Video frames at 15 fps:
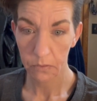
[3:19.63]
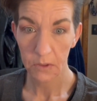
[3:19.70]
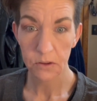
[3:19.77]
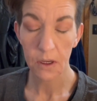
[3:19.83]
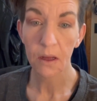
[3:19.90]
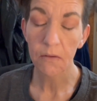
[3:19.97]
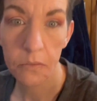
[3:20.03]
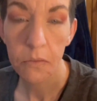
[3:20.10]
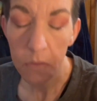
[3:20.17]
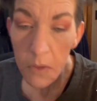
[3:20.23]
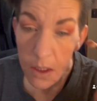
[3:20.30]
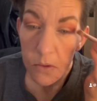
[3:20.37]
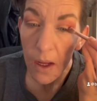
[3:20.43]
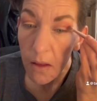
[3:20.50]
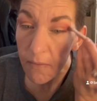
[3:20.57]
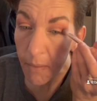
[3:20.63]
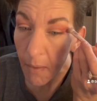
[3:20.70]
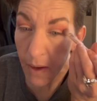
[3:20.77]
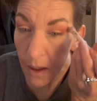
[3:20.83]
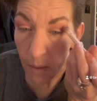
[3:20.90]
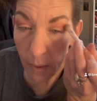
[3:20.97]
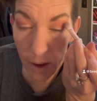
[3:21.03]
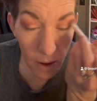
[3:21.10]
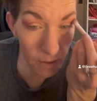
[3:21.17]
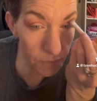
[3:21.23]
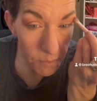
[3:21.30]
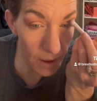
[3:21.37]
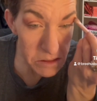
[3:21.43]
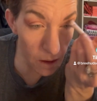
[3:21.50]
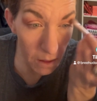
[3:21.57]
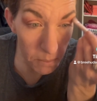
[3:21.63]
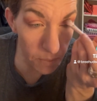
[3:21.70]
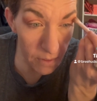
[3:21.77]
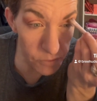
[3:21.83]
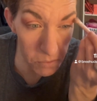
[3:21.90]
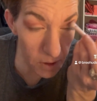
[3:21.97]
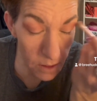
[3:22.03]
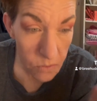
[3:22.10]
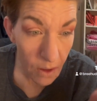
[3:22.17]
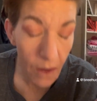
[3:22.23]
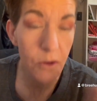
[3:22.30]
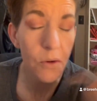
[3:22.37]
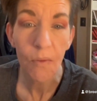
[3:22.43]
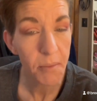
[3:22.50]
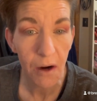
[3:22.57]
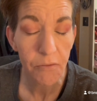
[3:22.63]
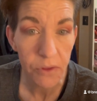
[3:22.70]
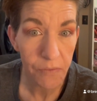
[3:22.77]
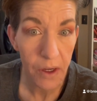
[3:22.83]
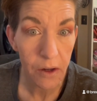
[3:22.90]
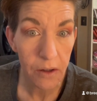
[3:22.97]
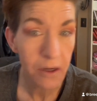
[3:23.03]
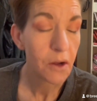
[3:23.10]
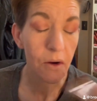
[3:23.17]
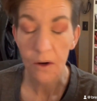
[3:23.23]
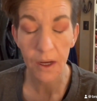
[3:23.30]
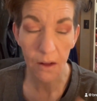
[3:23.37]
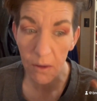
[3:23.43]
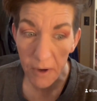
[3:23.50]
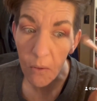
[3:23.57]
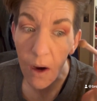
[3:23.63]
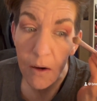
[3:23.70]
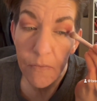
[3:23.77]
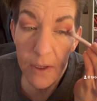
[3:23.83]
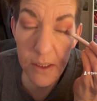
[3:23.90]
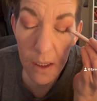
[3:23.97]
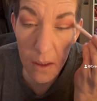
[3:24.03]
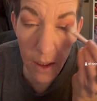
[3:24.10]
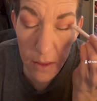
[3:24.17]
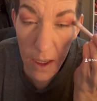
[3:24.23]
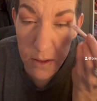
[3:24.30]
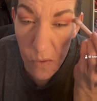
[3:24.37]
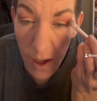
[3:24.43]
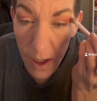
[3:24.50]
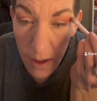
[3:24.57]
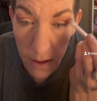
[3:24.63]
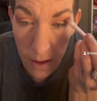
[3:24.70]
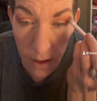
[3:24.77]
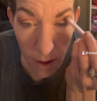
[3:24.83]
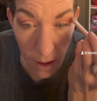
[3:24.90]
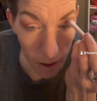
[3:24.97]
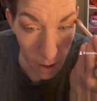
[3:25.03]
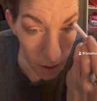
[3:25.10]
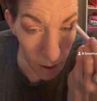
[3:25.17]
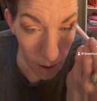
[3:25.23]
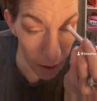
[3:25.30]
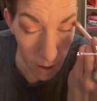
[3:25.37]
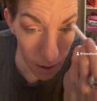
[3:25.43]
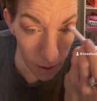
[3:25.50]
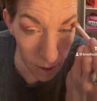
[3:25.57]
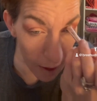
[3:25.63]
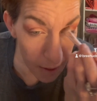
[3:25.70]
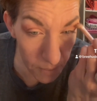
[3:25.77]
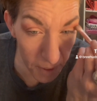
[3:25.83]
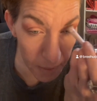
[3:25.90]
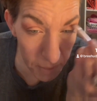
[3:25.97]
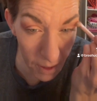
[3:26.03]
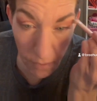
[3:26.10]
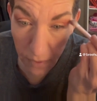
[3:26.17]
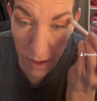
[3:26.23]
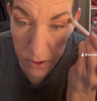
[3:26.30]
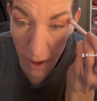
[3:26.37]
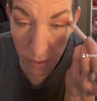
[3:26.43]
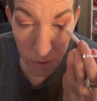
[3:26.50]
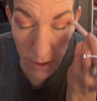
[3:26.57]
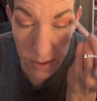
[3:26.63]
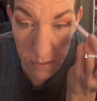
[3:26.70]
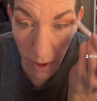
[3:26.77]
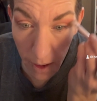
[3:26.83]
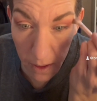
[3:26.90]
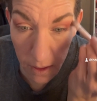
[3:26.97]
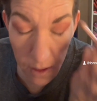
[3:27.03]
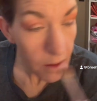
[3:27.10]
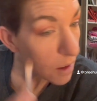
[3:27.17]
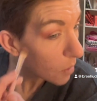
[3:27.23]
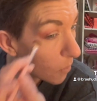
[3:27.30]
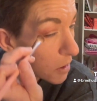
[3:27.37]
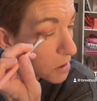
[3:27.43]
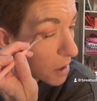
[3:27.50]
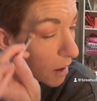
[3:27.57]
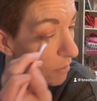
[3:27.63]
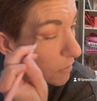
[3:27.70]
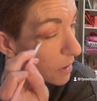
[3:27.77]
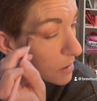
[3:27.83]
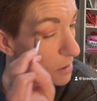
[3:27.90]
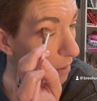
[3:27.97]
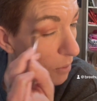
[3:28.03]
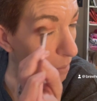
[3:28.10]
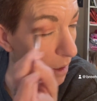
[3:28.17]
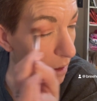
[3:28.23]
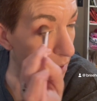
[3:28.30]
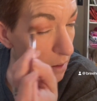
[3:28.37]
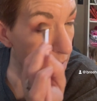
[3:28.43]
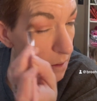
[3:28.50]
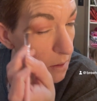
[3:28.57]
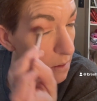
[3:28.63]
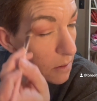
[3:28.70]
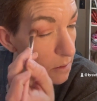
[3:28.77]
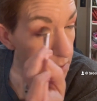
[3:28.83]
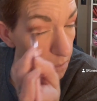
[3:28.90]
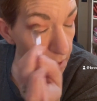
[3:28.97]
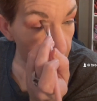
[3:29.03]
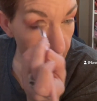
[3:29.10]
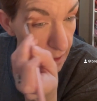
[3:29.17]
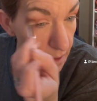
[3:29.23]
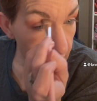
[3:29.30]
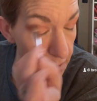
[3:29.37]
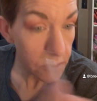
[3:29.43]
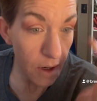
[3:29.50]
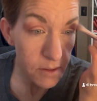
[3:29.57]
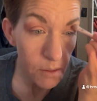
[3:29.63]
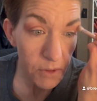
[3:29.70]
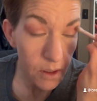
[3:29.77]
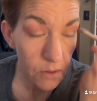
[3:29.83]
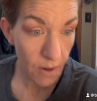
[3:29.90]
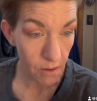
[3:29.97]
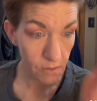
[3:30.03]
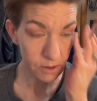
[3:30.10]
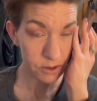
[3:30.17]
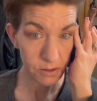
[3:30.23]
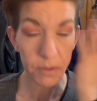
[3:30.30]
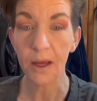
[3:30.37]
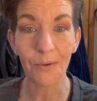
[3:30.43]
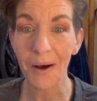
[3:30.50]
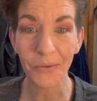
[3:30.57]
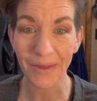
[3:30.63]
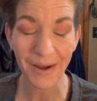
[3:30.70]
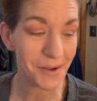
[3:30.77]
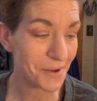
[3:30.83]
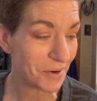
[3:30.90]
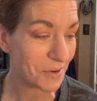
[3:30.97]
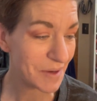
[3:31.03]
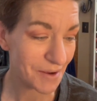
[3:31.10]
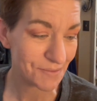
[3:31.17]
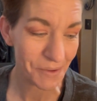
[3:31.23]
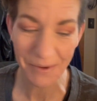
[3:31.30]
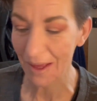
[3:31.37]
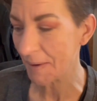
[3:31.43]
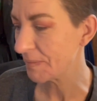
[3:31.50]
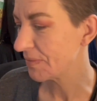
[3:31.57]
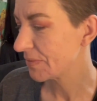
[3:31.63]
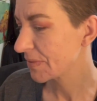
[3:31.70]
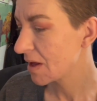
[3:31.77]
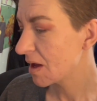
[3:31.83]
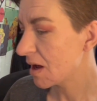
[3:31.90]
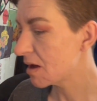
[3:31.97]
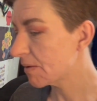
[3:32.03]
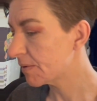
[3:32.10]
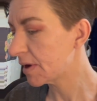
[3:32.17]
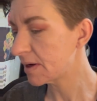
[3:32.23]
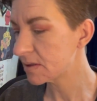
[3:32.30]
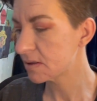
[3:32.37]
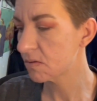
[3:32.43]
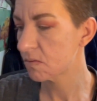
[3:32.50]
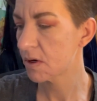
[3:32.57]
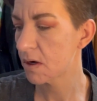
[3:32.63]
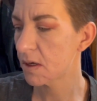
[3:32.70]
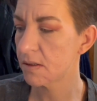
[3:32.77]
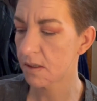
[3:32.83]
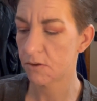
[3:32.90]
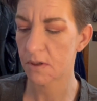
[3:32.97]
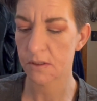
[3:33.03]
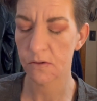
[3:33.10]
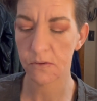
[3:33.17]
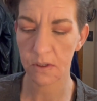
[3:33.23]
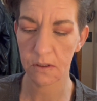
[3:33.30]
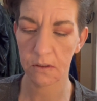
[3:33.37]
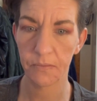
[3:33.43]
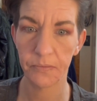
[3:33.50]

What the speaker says: That's what I love about makeup. Like, if you mess up, if something doesn't work out, you can rub it off with your finger or get a little bit of water and fix it. Like, that's why, like, I get why people are afraid to try new things, but, like, it washes off. It's not permanent. Don't be afraid to try something new out and just play around with it, you know? Have fun with it. Alright, so where is the translucent?